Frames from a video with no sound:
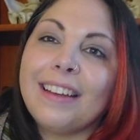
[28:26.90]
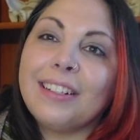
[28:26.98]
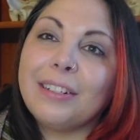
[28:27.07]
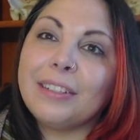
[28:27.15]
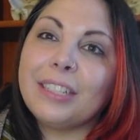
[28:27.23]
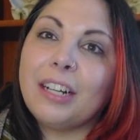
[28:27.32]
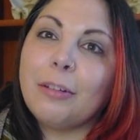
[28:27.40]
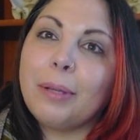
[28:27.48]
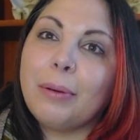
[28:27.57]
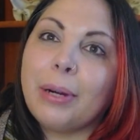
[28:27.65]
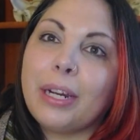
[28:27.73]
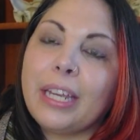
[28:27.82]
clearly I'll be
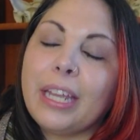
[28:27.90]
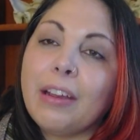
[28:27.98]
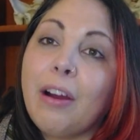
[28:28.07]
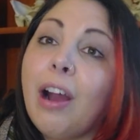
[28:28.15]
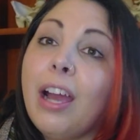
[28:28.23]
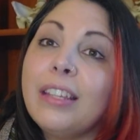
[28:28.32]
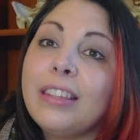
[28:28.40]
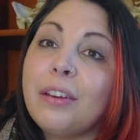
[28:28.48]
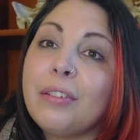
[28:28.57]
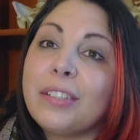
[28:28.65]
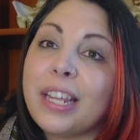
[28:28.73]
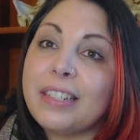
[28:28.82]
working on
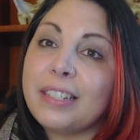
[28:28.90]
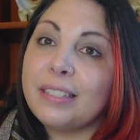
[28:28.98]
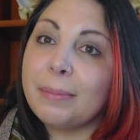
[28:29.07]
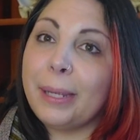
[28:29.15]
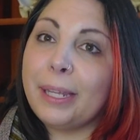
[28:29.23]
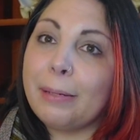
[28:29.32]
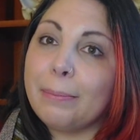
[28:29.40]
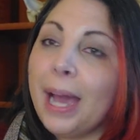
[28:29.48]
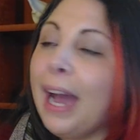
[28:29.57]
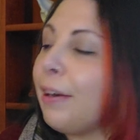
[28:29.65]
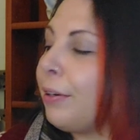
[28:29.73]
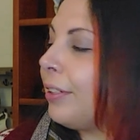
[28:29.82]
those anticipated
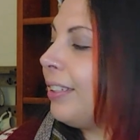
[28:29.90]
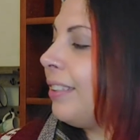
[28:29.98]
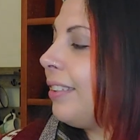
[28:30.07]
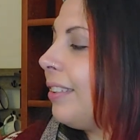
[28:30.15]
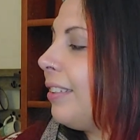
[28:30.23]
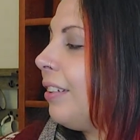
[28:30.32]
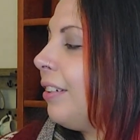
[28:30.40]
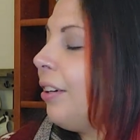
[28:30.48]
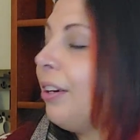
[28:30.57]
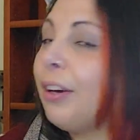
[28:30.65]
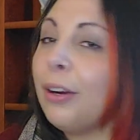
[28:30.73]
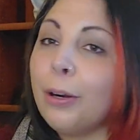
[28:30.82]
patterns
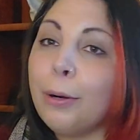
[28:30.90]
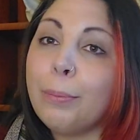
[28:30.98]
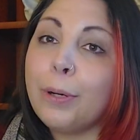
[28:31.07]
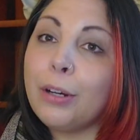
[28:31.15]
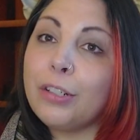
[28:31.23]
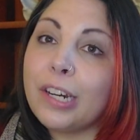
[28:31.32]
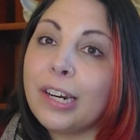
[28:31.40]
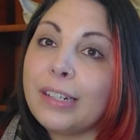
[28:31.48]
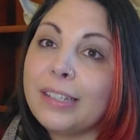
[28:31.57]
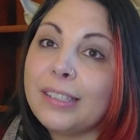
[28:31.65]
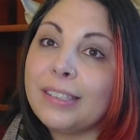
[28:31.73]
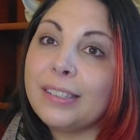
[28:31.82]
or
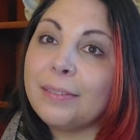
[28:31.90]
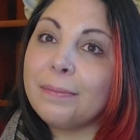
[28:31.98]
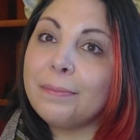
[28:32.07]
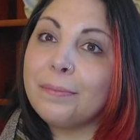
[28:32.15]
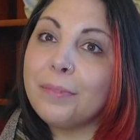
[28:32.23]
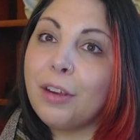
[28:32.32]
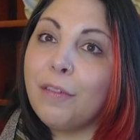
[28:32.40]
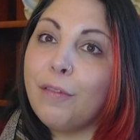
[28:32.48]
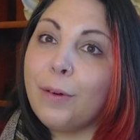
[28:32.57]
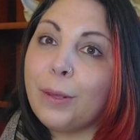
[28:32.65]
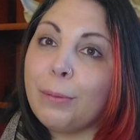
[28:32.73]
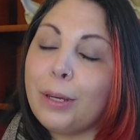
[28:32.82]
projects
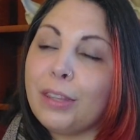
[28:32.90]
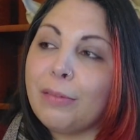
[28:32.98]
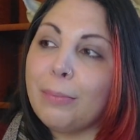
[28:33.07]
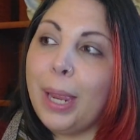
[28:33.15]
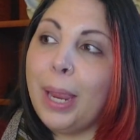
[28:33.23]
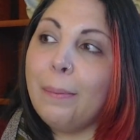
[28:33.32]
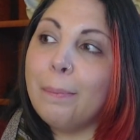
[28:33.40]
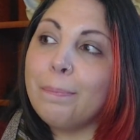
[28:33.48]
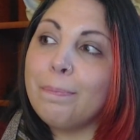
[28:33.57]
for the month of May.